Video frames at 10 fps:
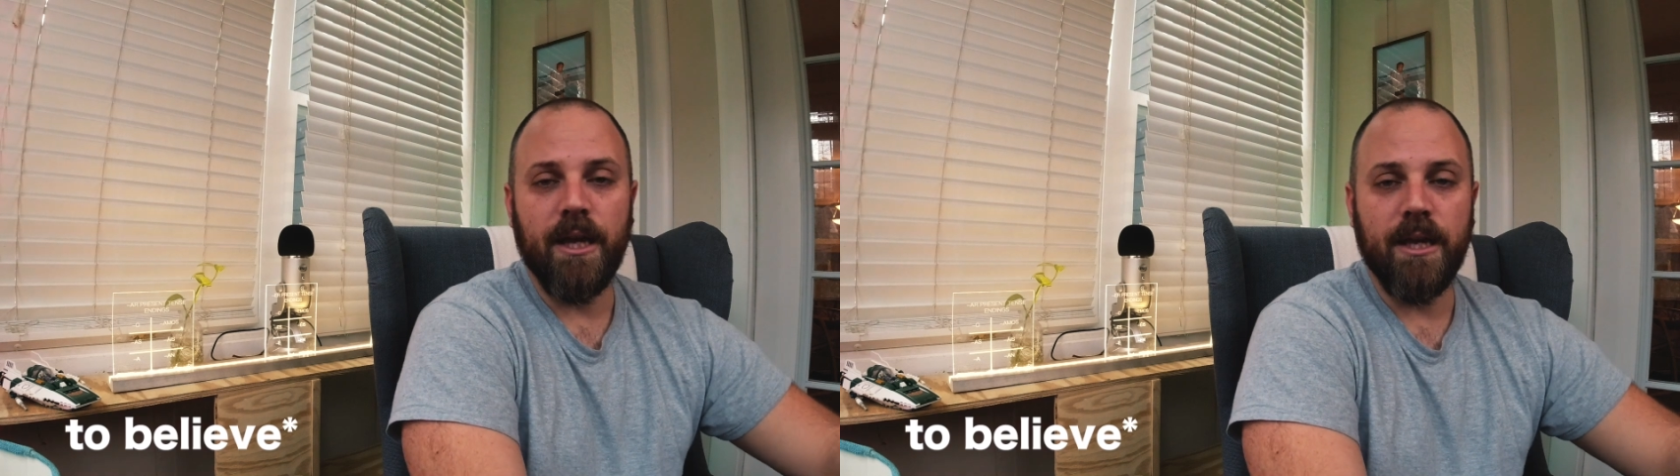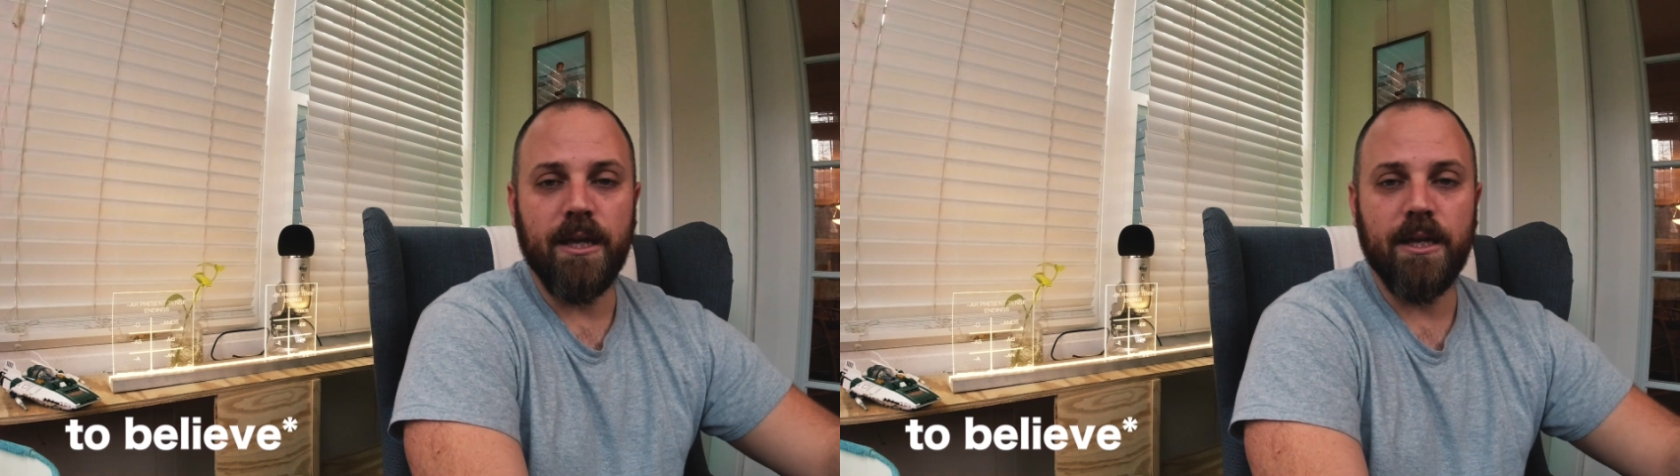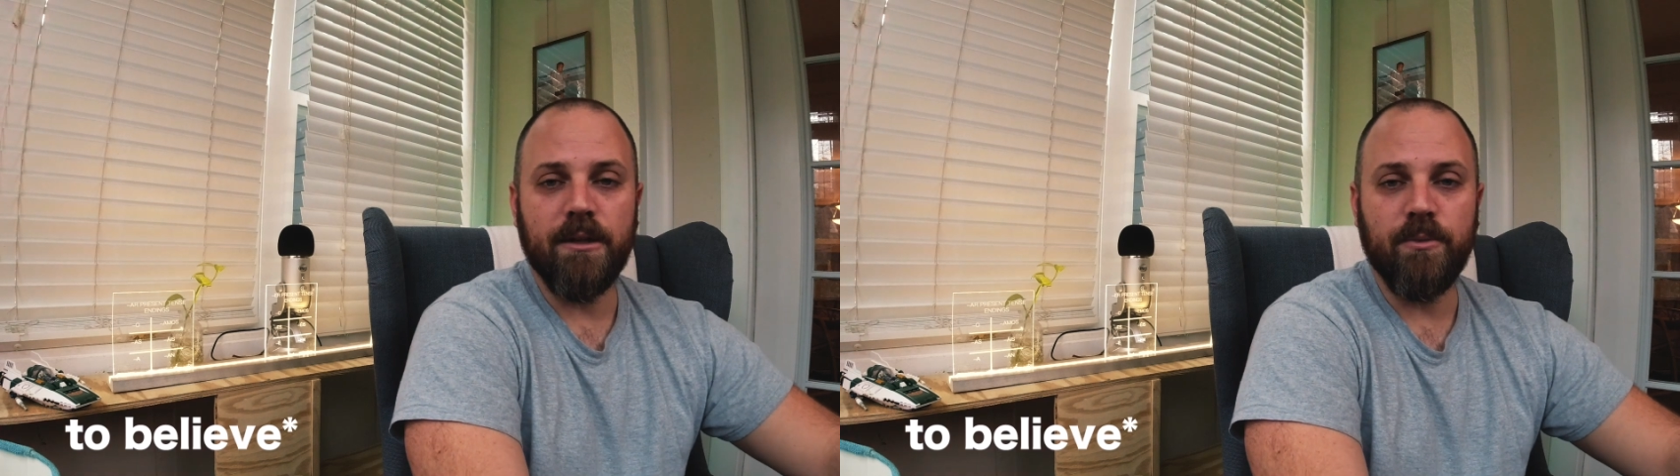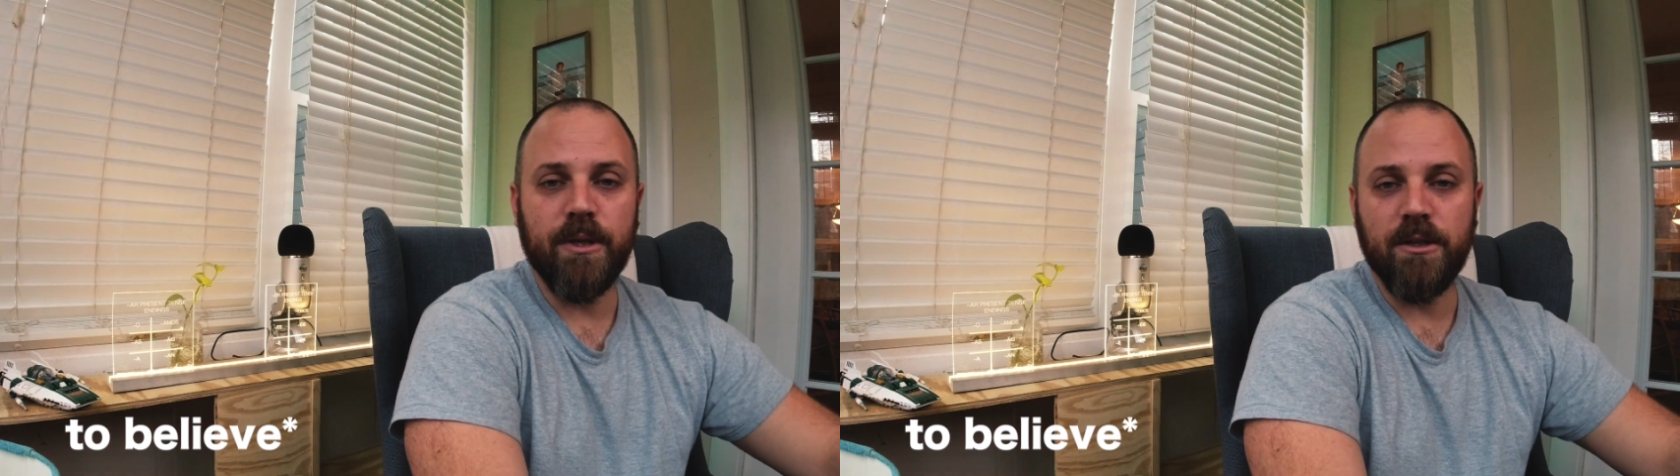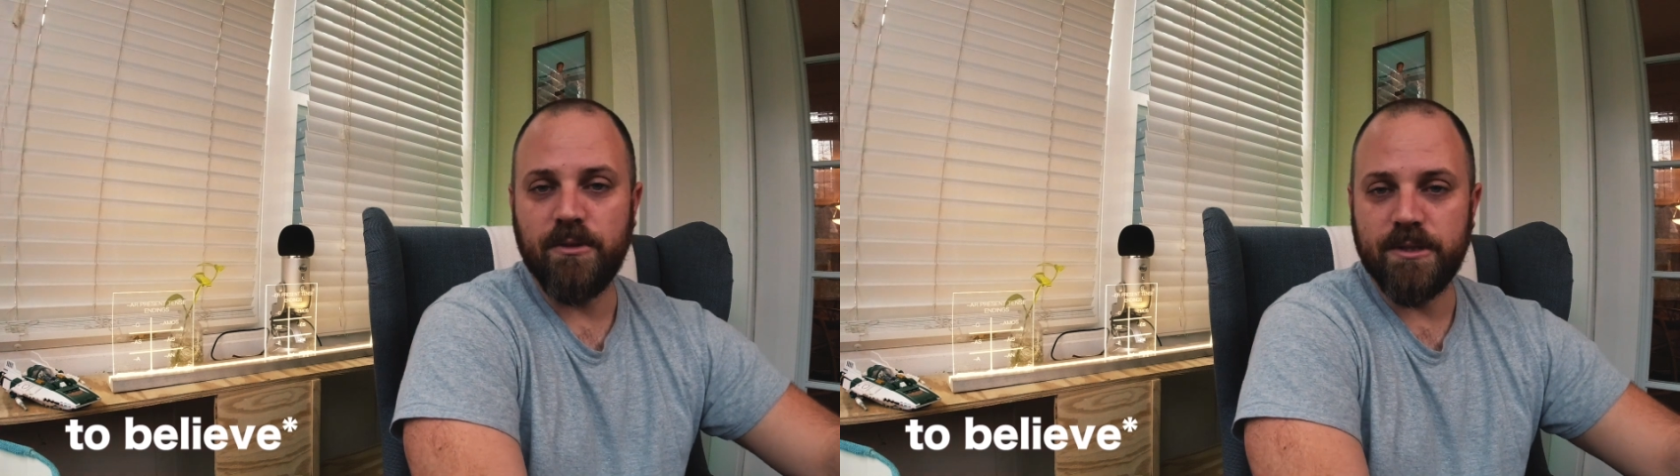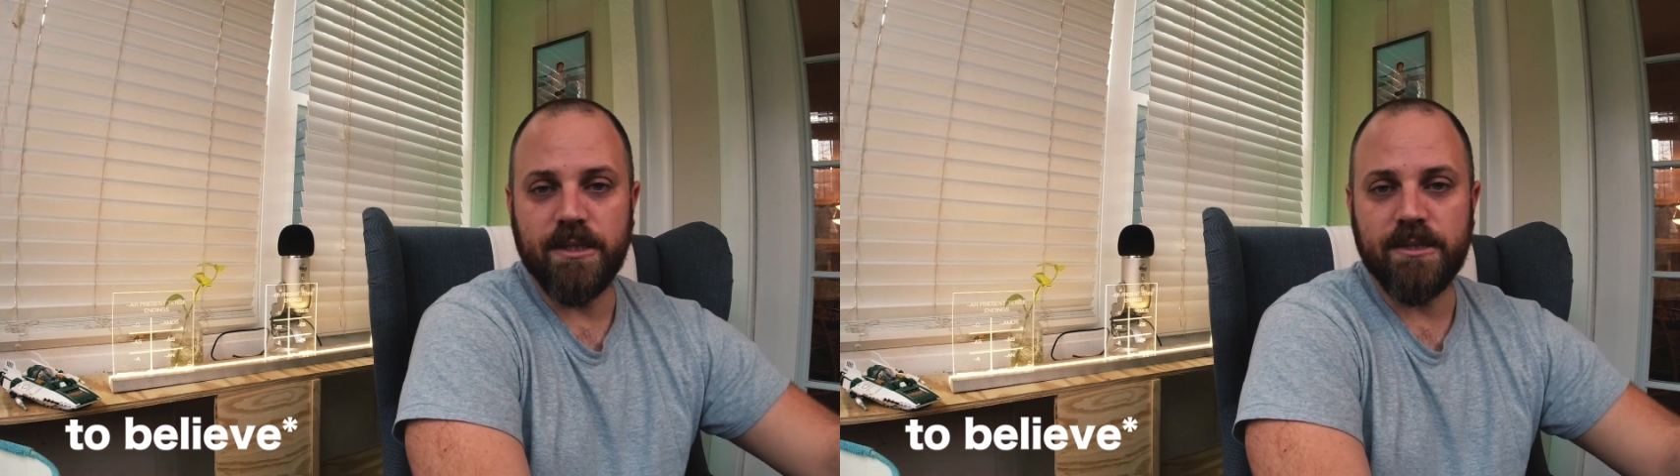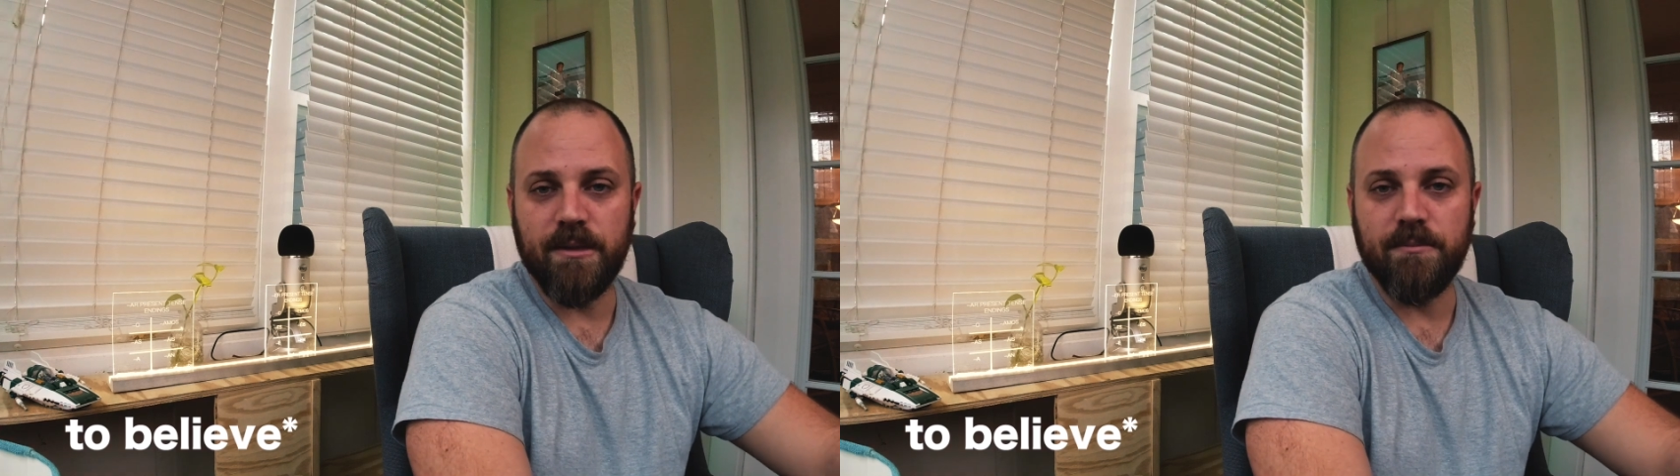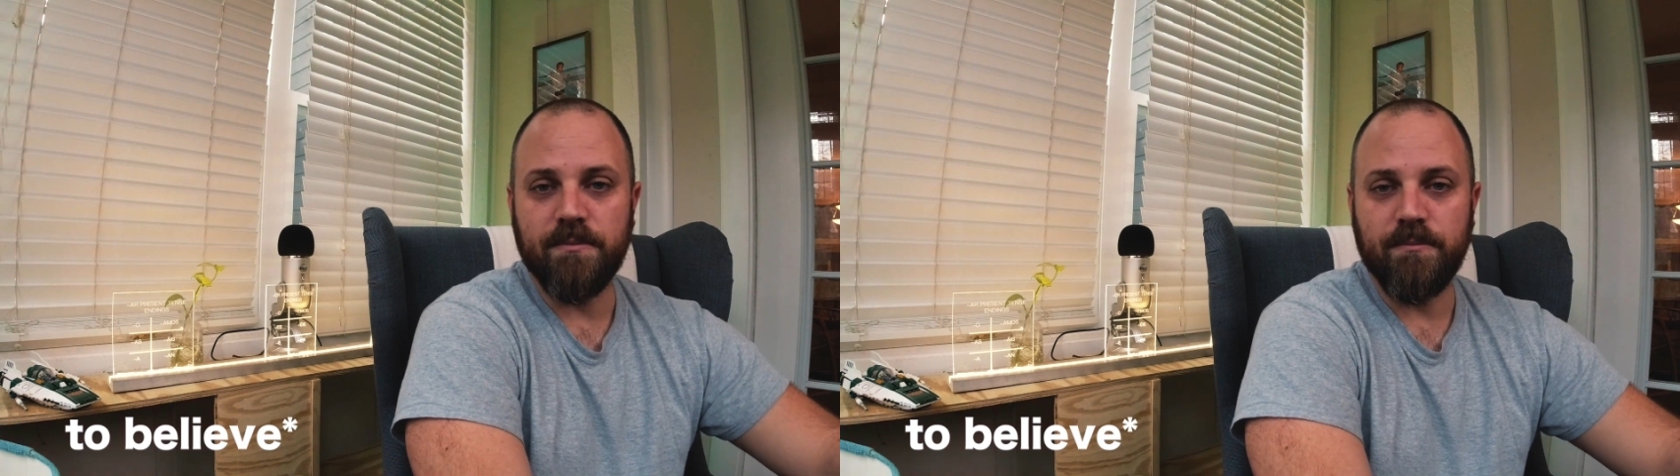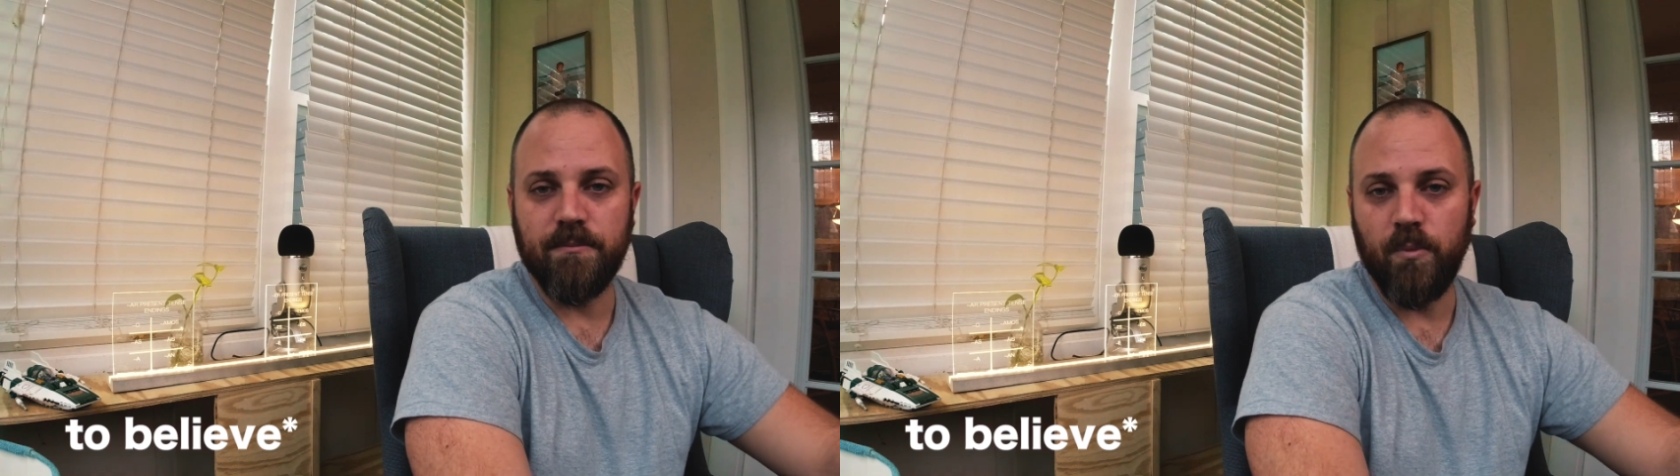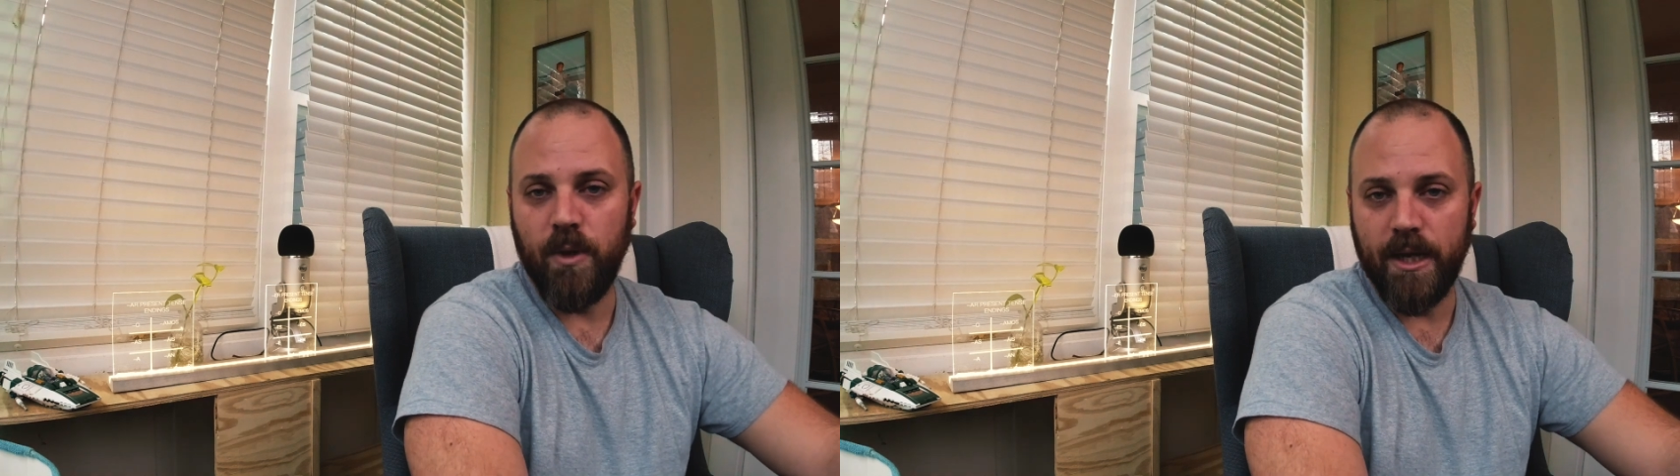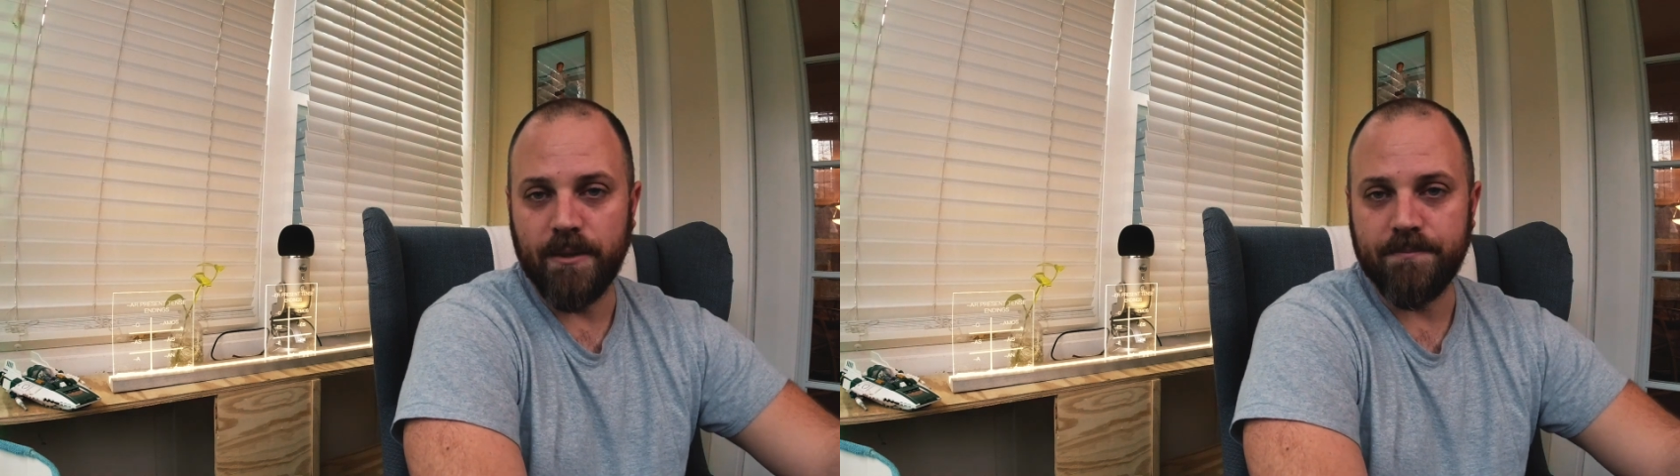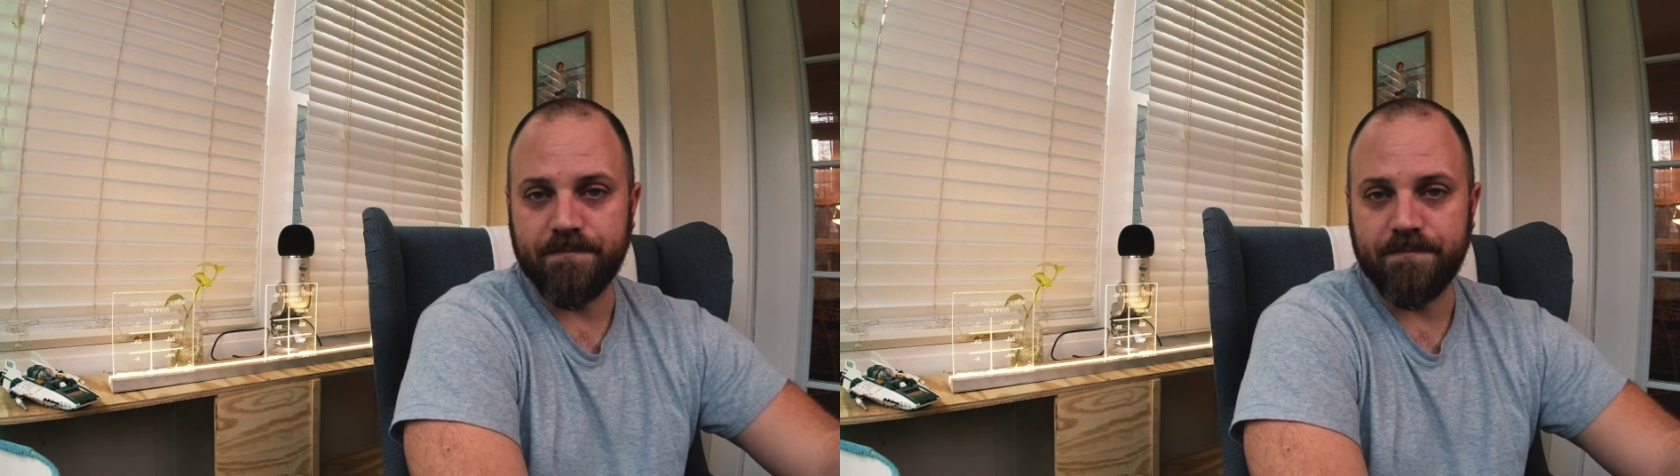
and we can use that the same way.